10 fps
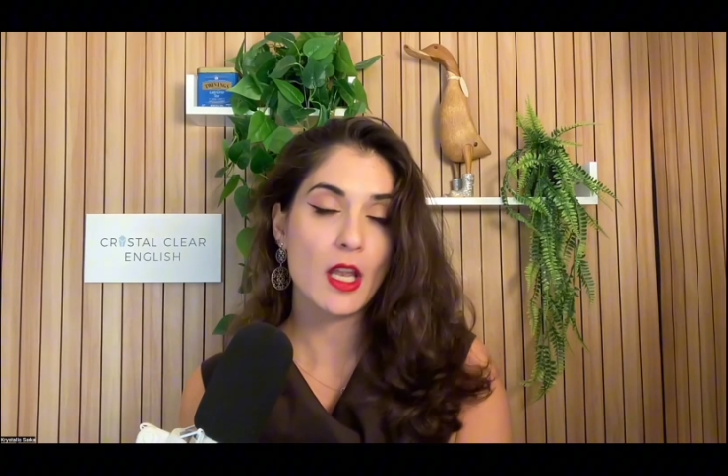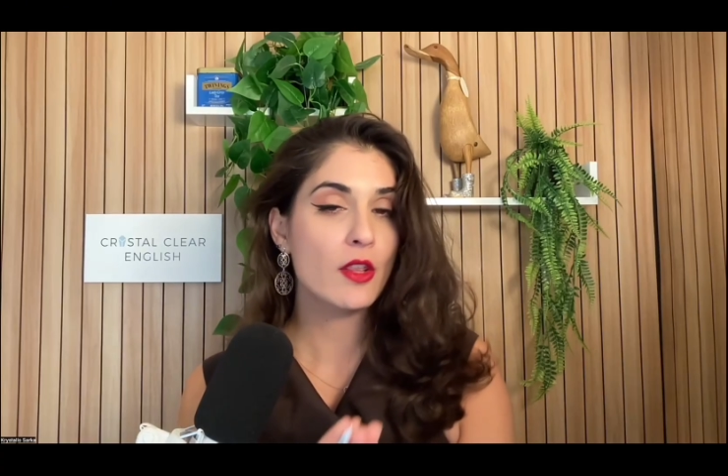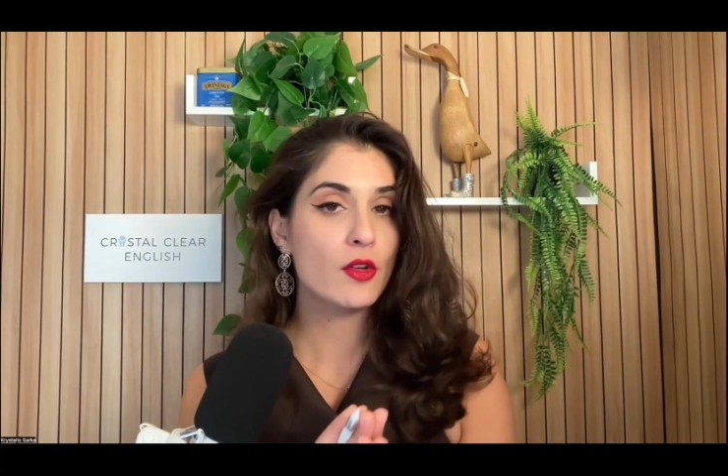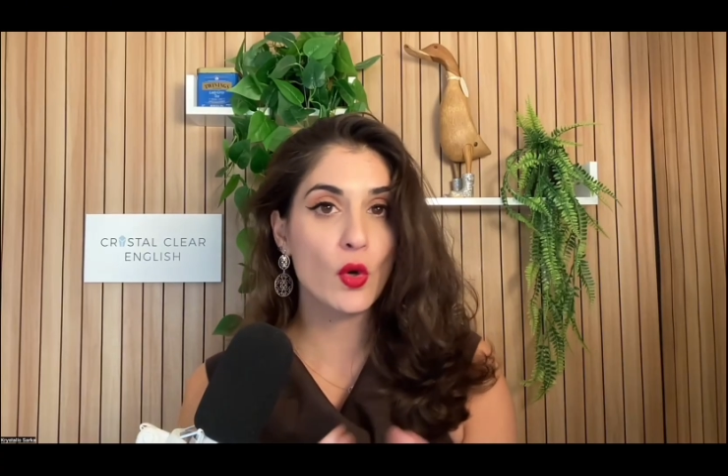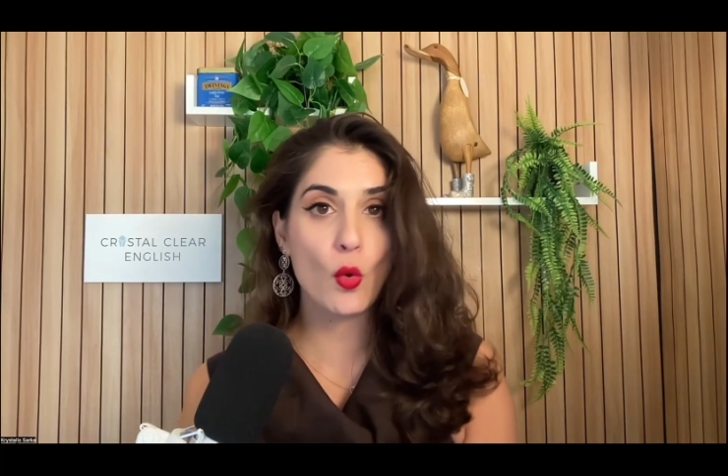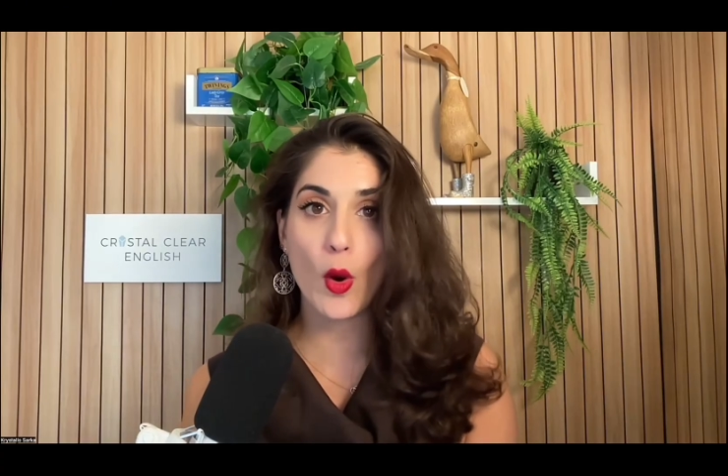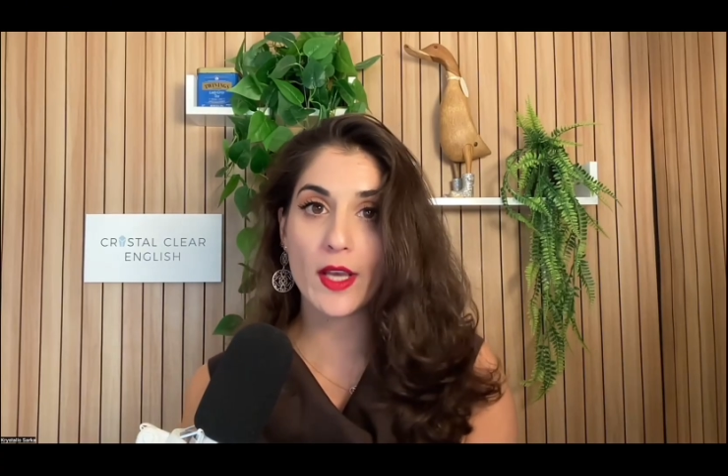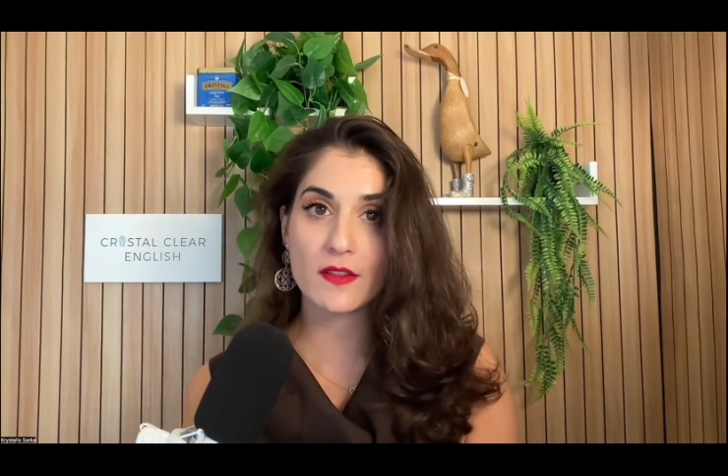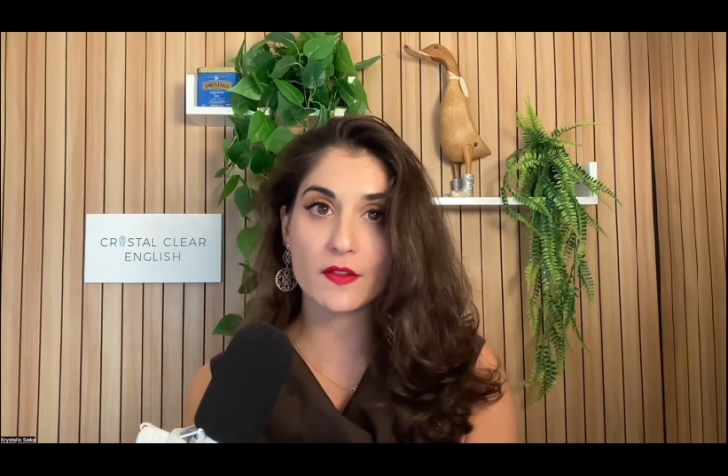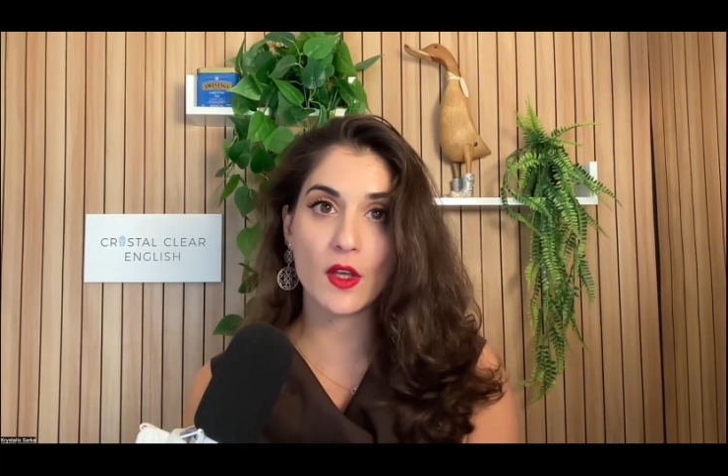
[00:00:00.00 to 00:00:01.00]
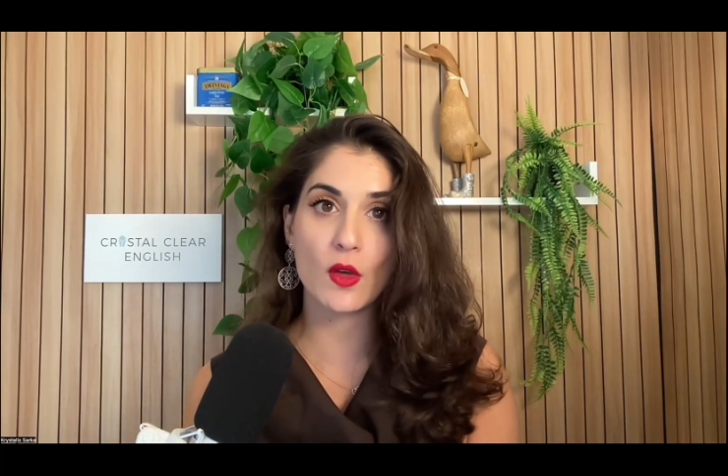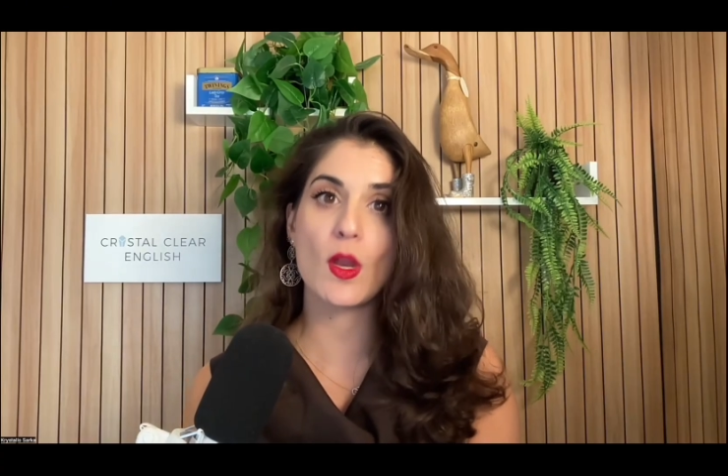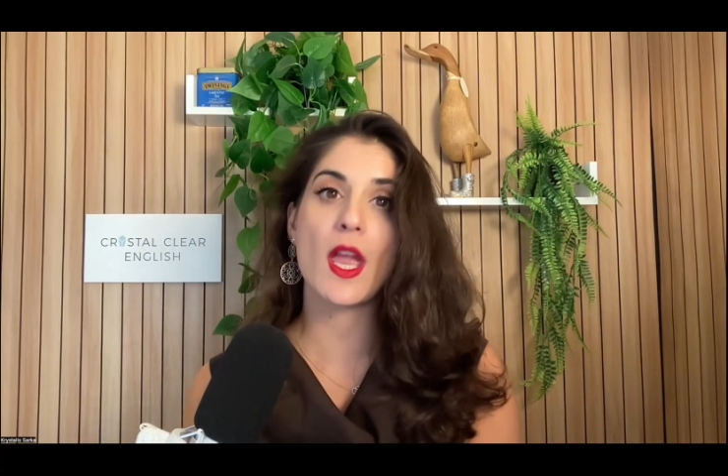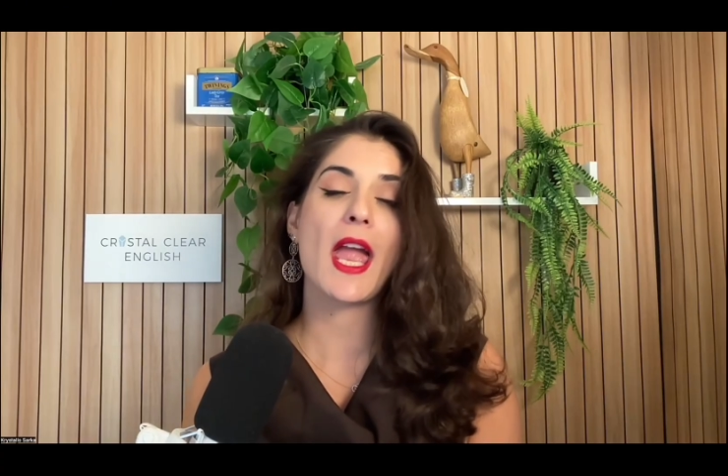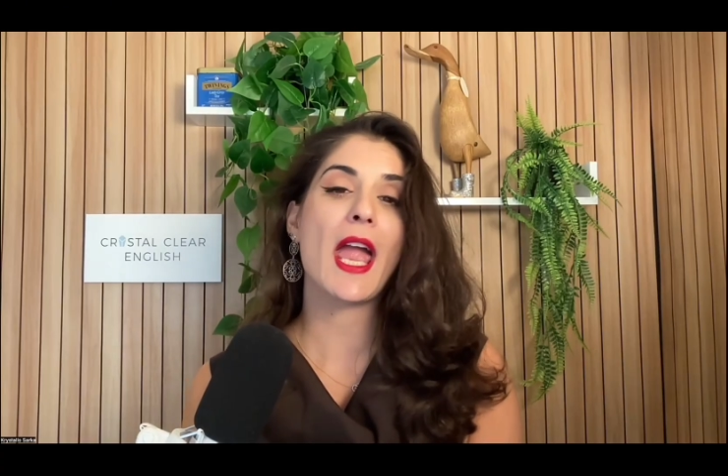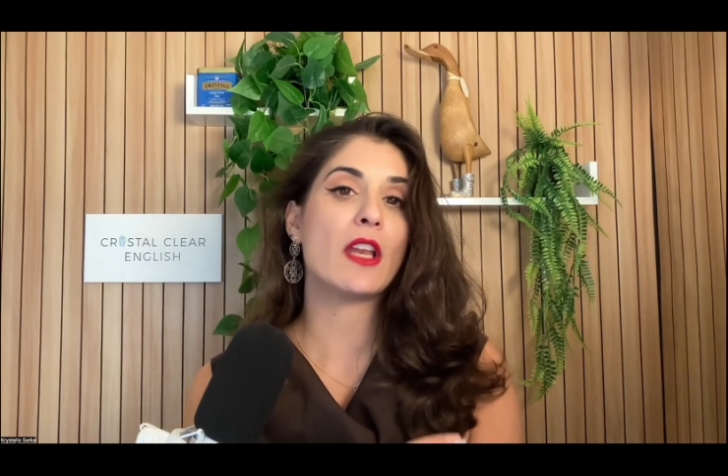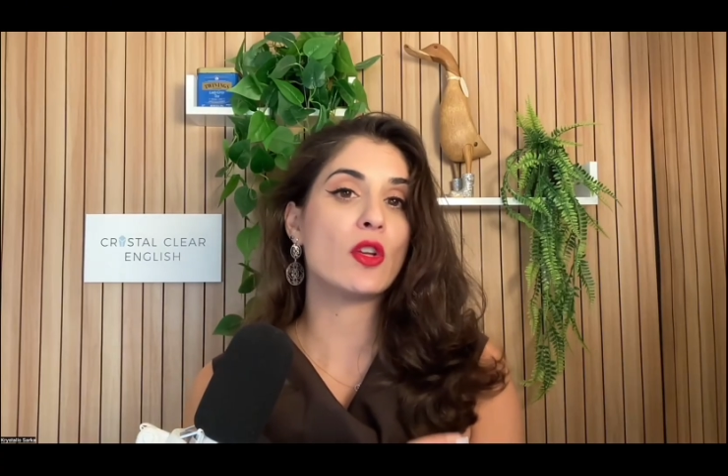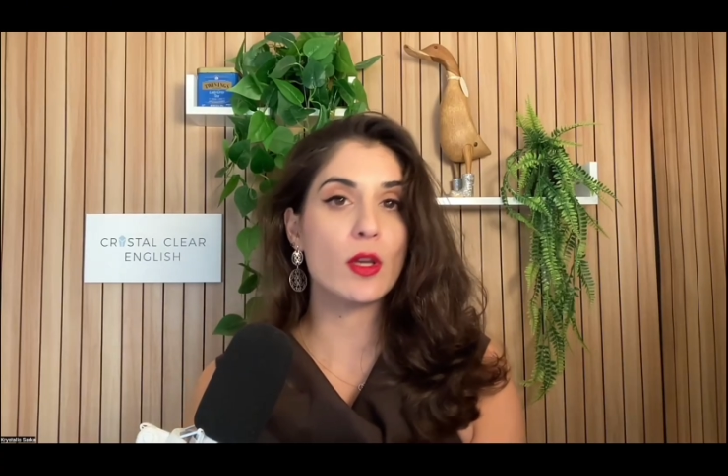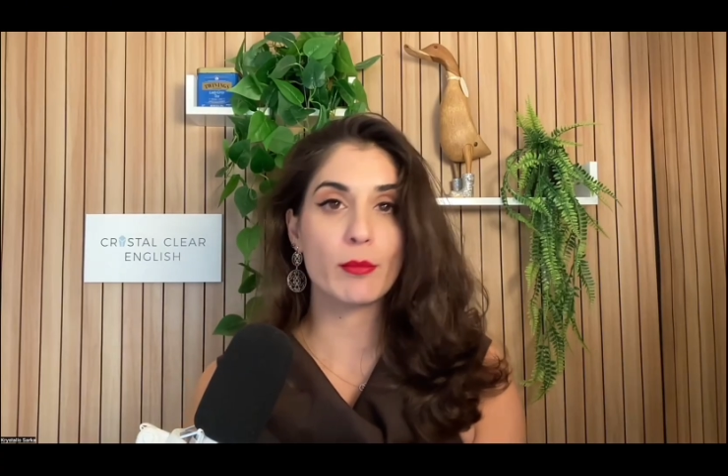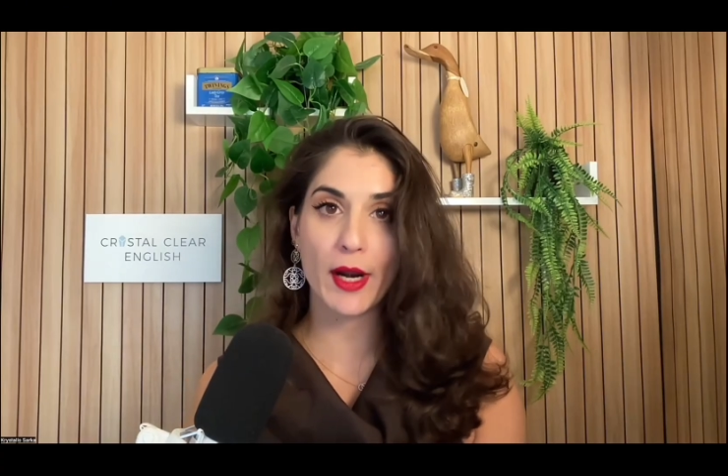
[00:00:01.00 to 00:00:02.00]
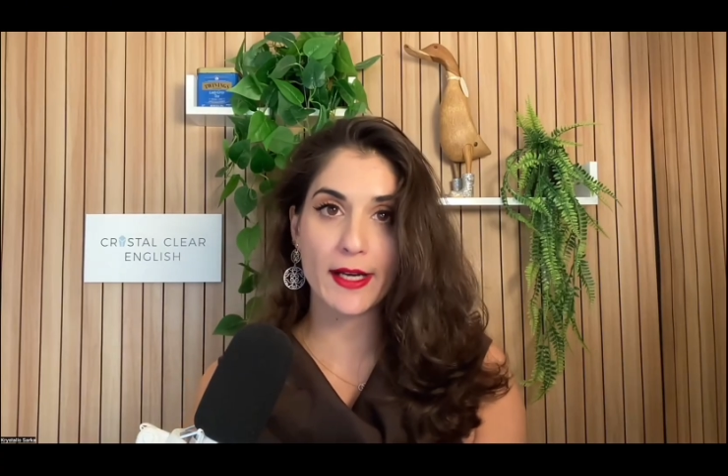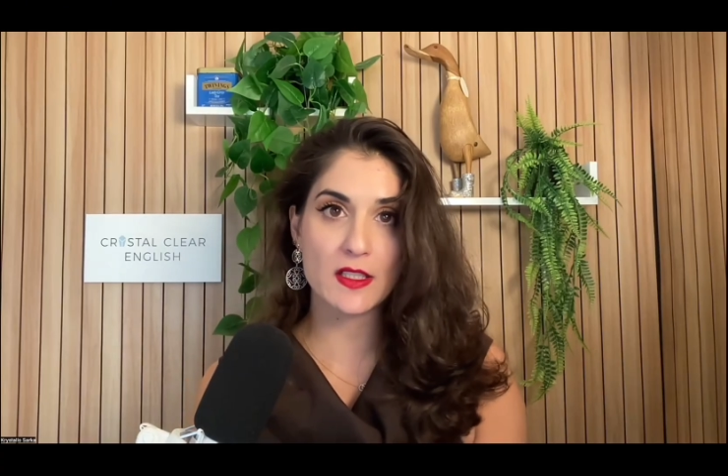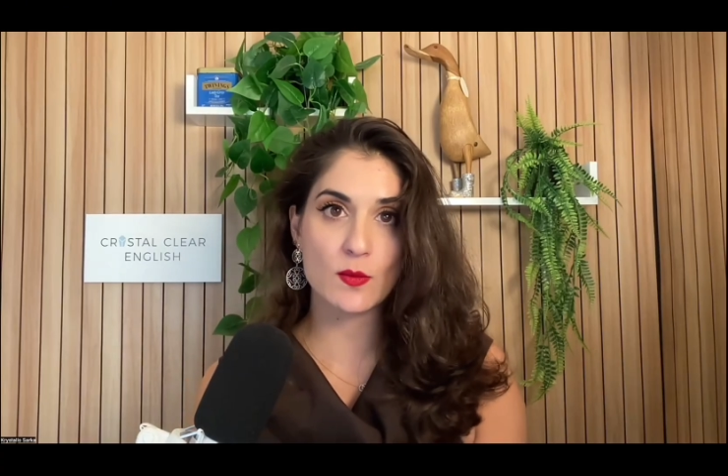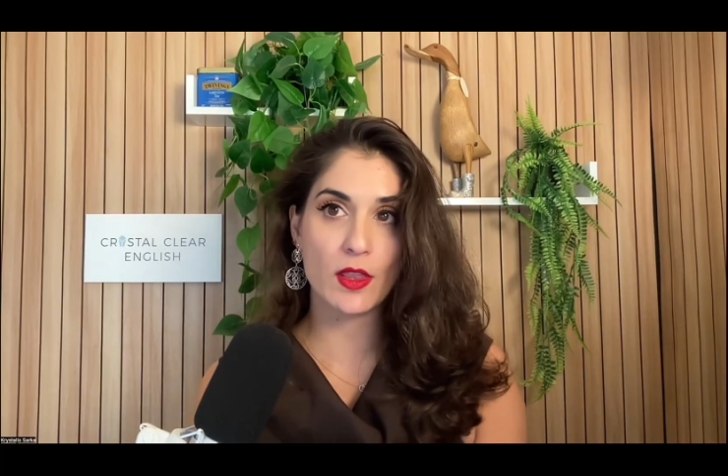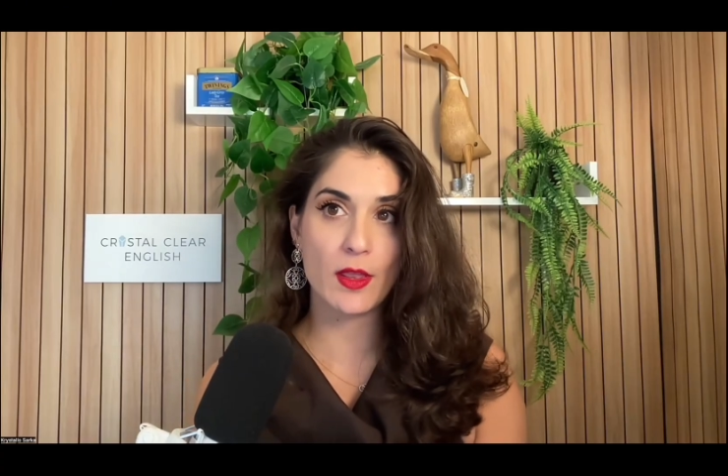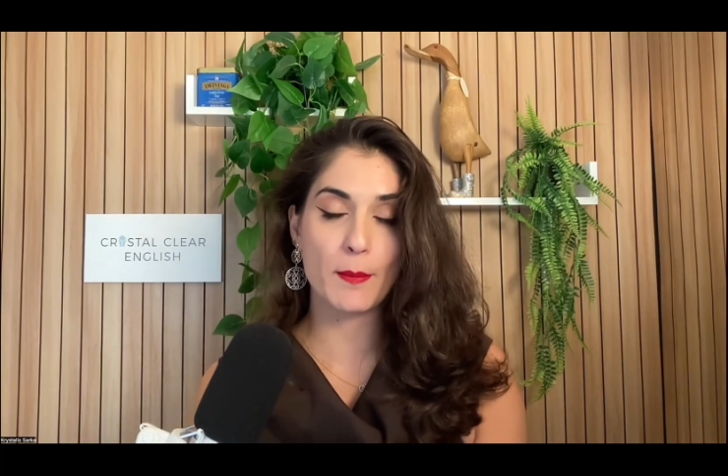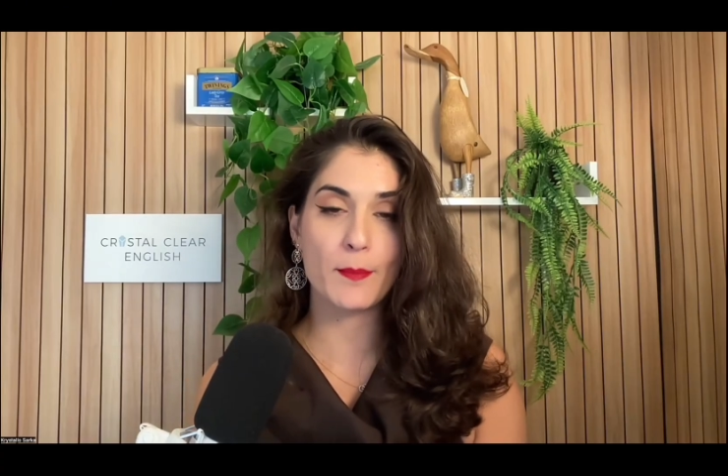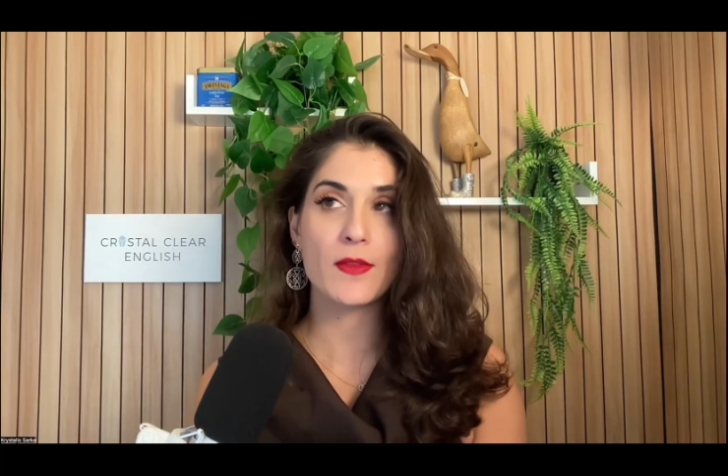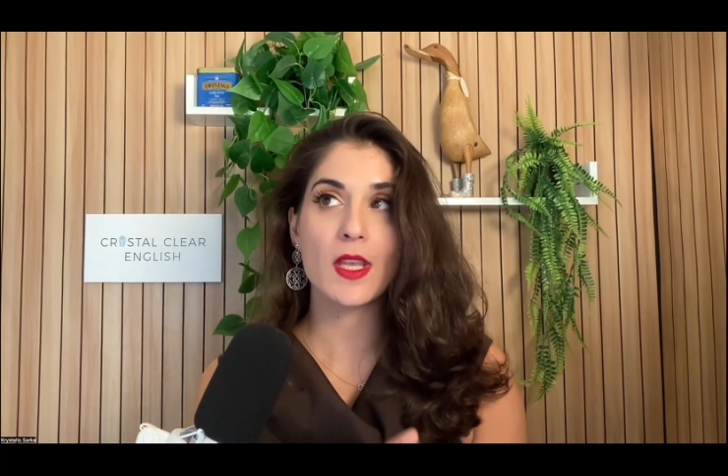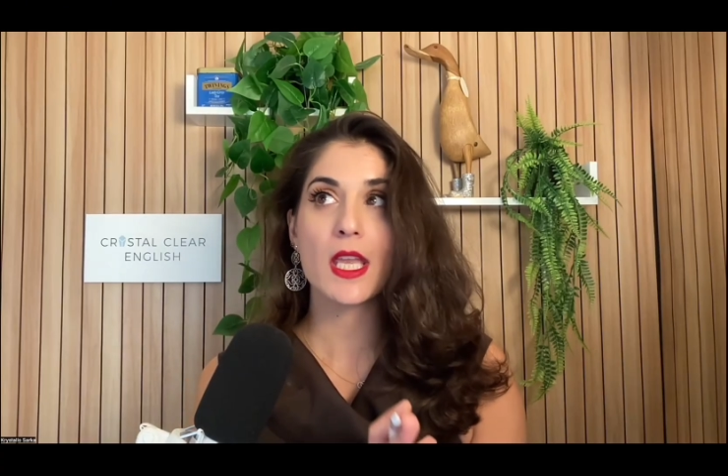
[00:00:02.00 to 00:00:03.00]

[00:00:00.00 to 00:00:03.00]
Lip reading: There are quite a few and you can practice with them.